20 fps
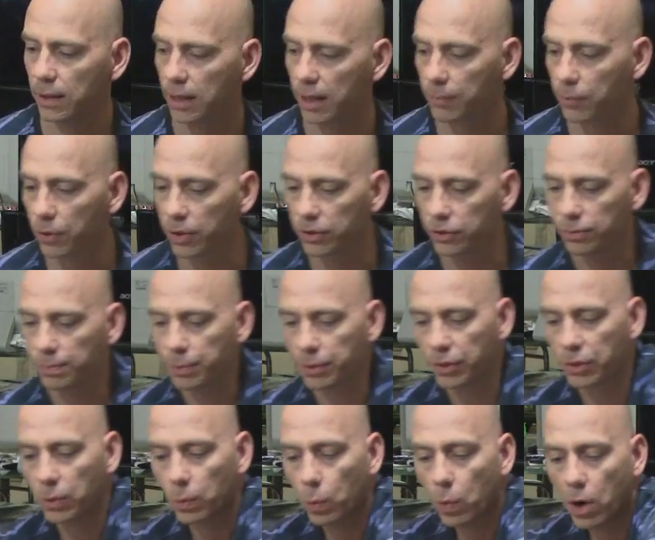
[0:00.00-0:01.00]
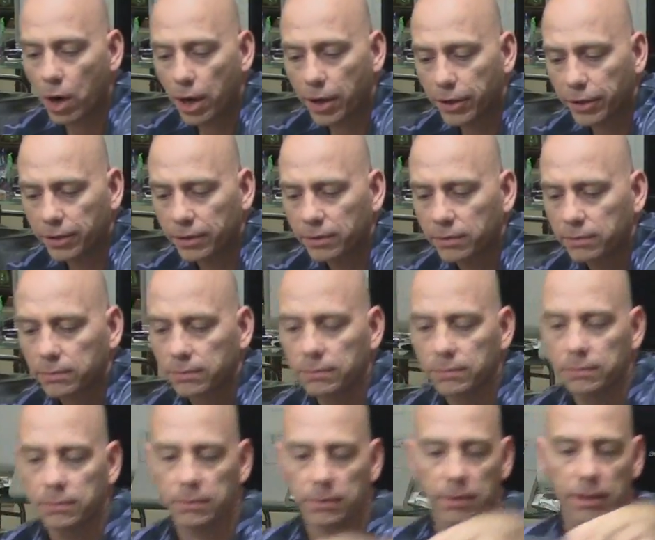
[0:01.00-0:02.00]
I'm going to put the water
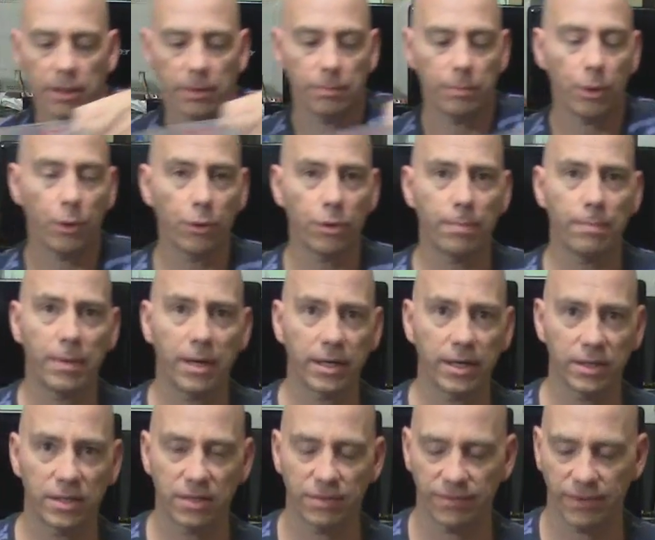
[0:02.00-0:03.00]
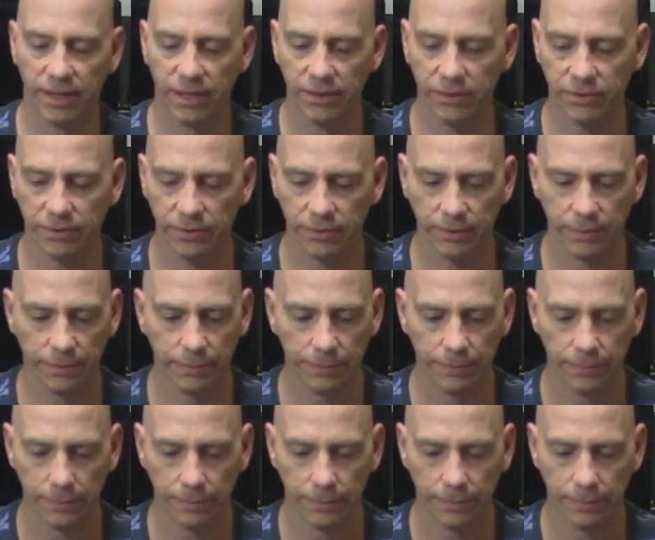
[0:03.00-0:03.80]
in both buckets of ice.